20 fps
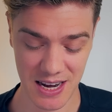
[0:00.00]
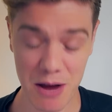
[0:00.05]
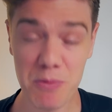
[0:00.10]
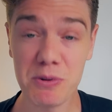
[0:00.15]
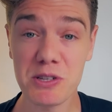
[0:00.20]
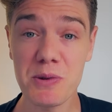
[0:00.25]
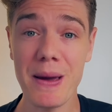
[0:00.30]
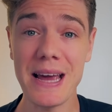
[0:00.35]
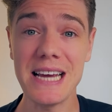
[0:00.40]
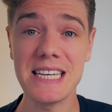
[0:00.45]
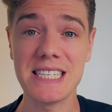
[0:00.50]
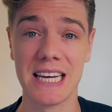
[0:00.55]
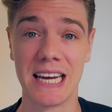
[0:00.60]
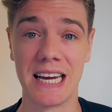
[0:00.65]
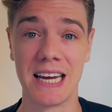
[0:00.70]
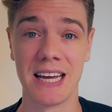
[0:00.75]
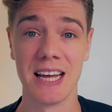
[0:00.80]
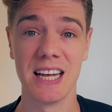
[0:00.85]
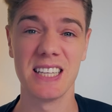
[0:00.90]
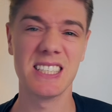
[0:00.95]
it was
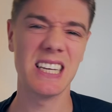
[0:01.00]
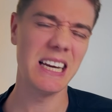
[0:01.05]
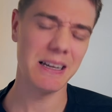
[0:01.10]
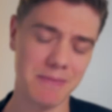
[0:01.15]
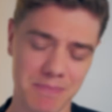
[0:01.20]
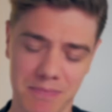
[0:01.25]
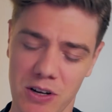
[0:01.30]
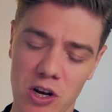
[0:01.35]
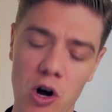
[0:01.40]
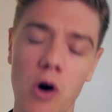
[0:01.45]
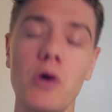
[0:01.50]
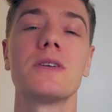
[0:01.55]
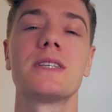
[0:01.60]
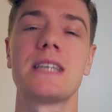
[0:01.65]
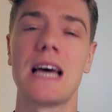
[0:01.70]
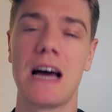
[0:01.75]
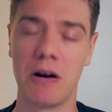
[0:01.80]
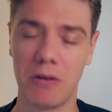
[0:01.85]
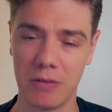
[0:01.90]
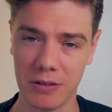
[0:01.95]
amazing until it conked
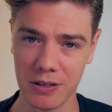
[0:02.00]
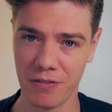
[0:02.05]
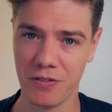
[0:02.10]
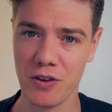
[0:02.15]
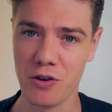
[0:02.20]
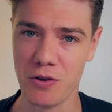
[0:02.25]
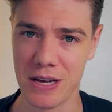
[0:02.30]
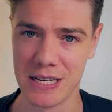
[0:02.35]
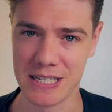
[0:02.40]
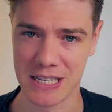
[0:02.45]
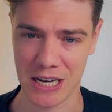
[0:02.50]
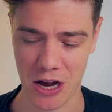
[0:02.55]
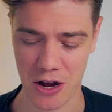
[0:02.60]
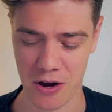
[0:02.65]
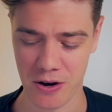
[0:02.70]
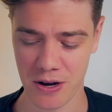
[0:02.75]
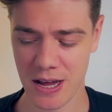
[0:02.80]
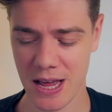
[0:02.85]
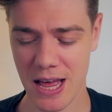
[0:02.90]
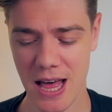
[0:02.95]
out a few years
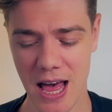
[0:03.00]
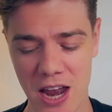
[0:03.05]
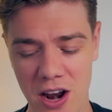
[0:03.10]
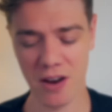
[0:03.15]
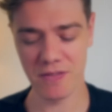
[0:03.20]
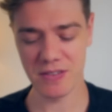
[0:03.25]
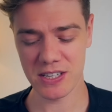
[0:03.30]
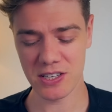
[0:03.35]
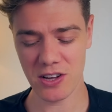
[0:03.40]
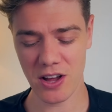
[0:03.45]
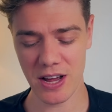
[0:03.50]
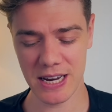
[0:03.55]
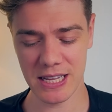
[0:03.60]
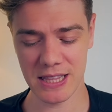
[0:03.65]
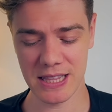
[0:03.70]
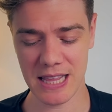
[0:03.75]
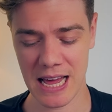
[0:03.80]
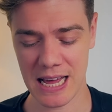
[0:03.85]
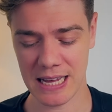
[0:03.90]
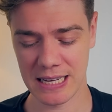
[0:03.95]
ago. And I've decided
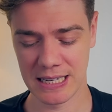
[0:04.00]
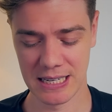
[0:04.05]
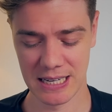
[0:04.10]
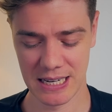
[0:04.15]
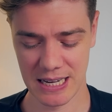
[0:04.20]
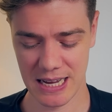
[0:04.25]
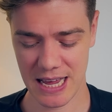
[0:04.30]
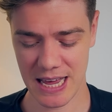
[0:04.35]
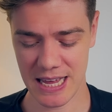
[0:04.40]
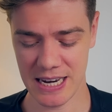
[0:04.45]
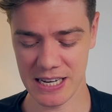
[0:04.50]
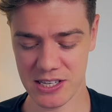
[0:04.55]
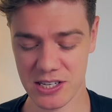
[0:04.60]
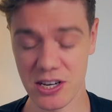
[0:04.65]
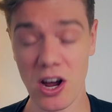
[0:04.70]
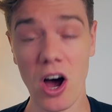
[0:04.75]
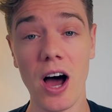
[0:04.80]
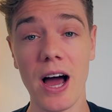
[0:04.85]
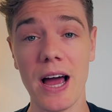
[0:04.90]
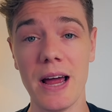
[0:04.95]
that it is
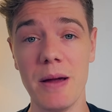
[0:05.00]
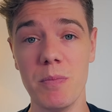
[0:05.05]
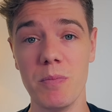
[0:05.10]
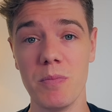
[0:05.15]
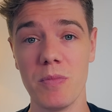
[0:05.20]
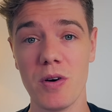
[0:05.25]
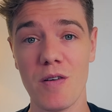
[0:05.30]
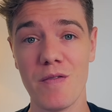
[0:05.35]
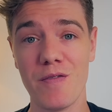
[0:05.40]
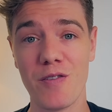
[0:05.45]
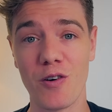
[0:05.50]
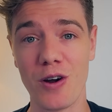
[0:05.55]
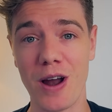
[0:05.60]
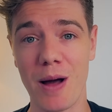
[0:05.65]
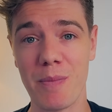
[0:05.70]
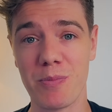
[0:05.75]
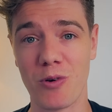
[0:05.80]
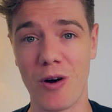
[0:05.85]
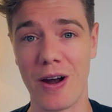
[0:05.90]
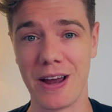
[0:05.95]
time for an
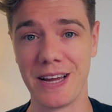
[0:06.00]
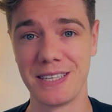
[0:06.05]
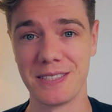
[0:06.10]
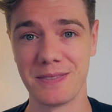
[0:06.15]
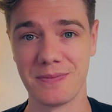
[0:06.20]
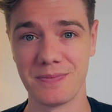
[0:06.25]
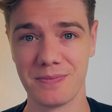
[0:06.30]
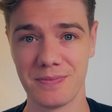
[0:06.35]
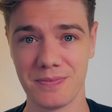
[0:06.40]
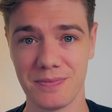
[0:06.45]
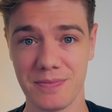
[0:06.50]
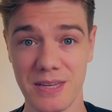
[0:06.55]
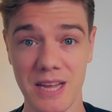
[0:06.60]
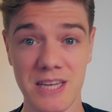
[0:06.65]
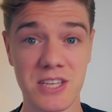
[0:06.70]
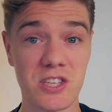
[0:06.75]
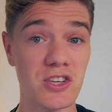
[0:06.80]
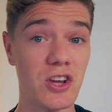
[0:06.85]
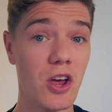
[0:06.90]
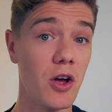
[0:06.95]
upgrade.
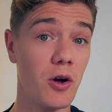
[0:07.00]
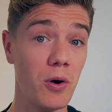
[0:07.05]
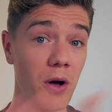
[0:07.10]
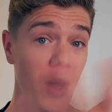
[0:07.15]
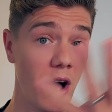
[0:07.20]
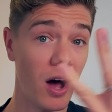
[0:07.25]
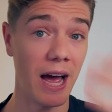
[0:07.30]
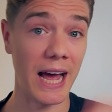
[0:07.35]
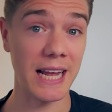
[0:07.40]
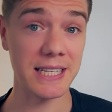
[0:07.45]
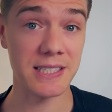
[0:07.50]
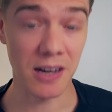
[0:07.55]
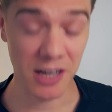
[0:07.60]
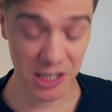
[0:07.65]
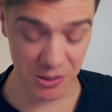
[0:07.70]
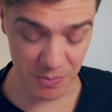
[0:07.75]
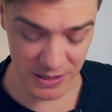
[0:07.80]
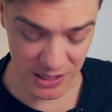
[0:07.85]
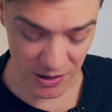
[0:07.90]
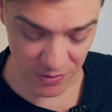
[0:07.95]
And so I had to
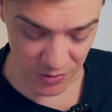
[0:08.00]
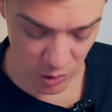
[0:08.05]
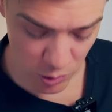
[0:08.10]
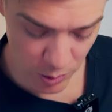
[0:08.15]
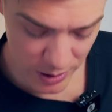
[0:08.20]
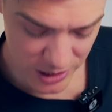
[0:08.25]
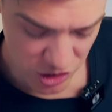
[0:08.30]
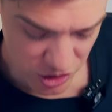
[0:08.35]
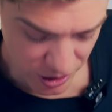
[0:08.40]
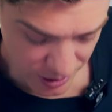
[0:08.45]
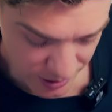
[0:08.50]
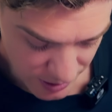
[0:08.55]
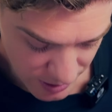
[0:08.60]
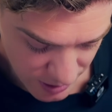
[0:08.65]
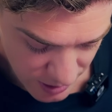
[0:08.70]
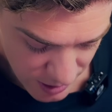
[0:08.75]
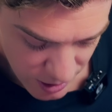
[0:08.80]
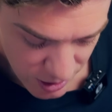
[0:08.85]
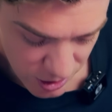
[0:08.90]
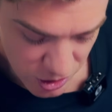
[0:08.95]
ask myself the question,
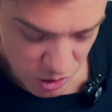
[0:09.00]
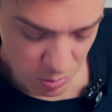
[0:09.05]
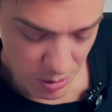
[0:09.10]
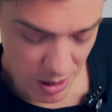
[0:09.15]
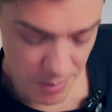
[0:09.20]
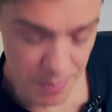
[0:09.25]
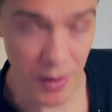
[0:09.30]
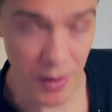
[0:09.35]
do I